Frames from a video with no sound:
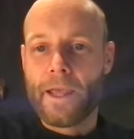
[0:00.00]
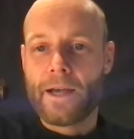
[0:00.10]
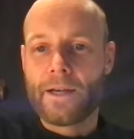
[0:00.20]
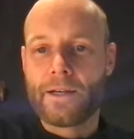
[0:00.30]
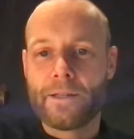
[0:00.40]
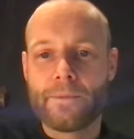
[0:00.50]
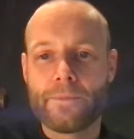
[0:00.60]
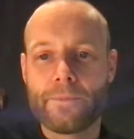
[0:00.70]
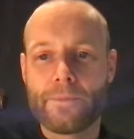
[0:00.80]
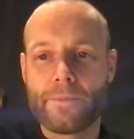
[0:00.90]

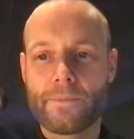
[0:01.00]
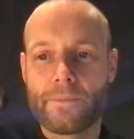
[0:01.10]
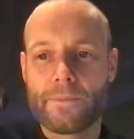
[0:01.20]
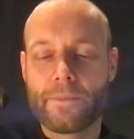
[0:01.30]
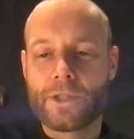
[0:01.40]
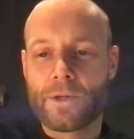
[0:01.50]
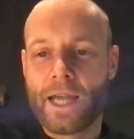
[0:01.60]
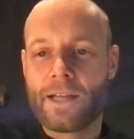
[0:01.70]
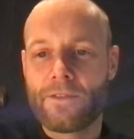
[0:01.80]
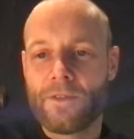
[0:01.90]
So
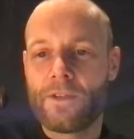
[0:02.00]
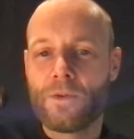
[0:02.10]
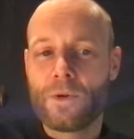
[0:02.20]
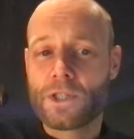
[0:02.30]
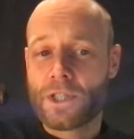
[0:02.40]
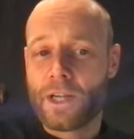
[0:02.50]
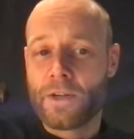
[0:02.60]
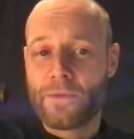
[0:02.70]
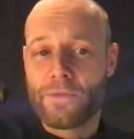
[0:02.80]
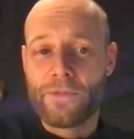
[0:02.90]
yeah, it took us a lot
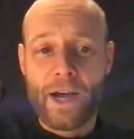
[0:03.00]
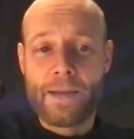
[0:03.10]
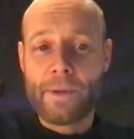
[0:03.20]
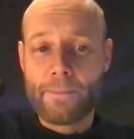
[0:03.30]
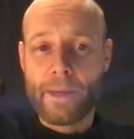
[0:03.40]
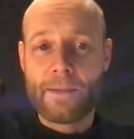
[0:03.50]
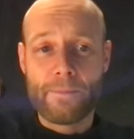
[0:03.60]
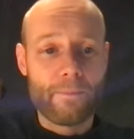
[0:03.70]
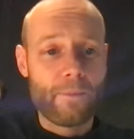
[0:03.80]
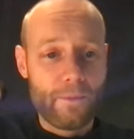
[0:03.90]
of time
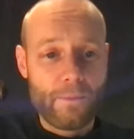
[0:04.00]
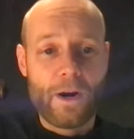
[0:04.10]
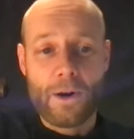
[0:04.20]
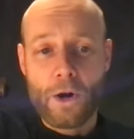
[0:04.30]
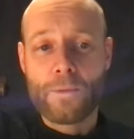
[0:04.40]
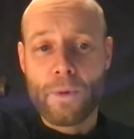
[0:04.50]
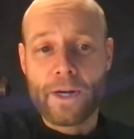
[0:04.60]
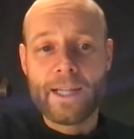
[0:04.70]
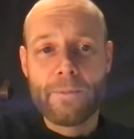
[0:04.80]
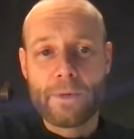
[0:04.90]
and our own
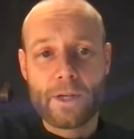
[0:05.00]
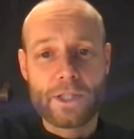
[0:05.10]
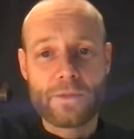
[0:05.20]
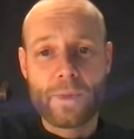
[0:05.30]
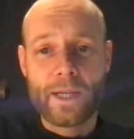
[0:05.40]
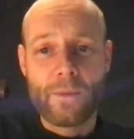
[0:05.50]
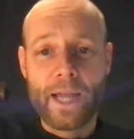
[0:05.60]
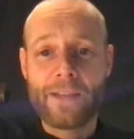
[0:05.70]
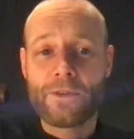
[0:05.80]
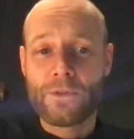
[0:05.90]
money, because we
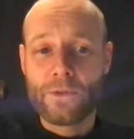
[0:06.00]
had to